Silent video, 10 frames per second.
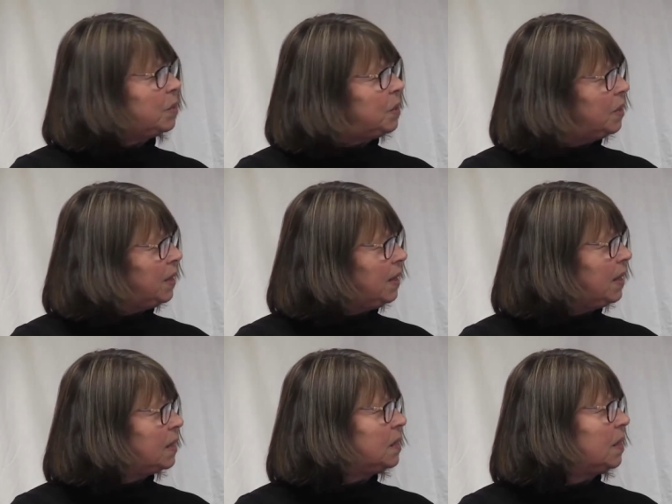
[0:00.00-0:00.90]
Do you think
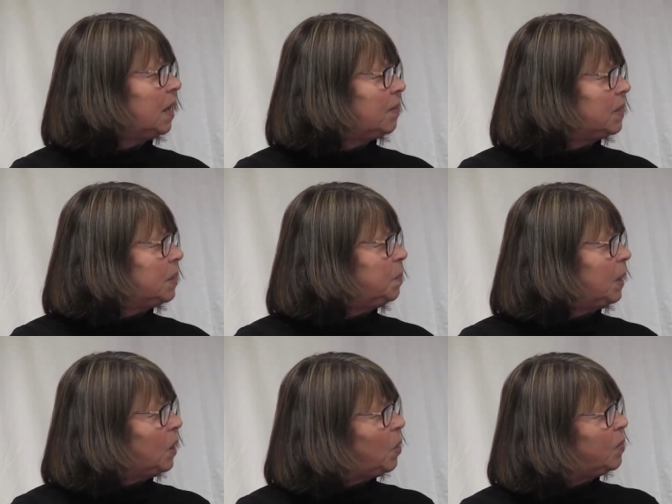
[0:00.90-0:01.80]
that's going to have a
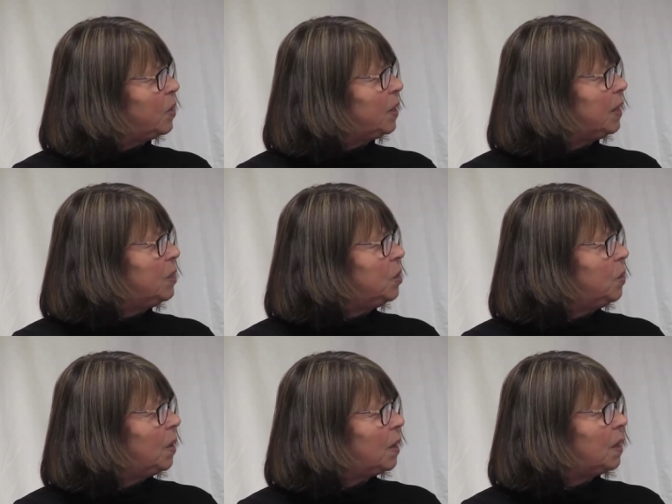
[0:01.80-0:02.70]
spillover into
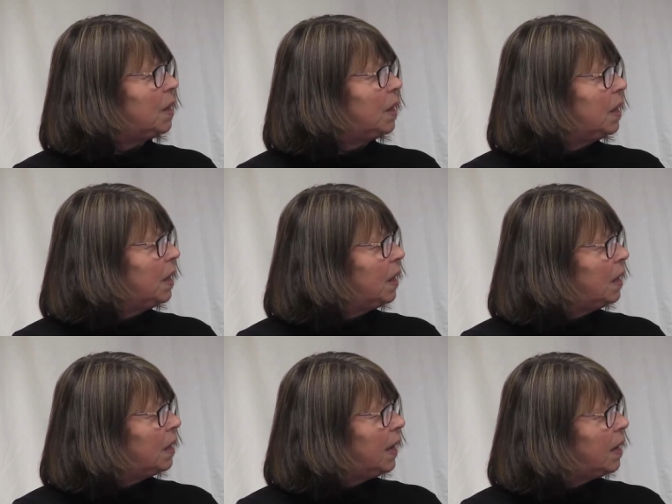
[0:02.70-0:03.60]
our
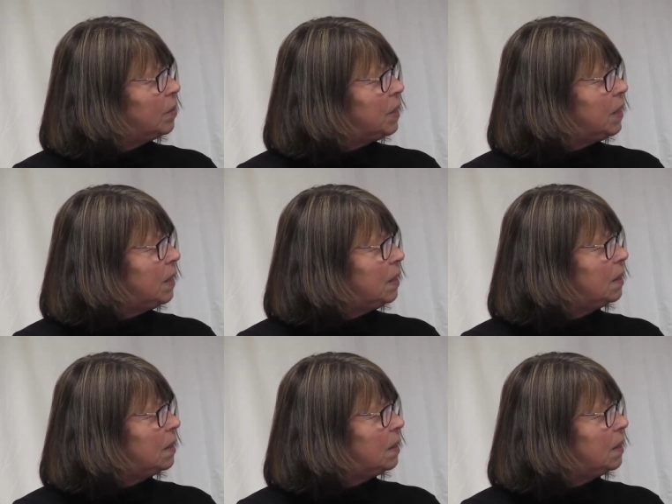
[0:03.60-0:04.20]
county?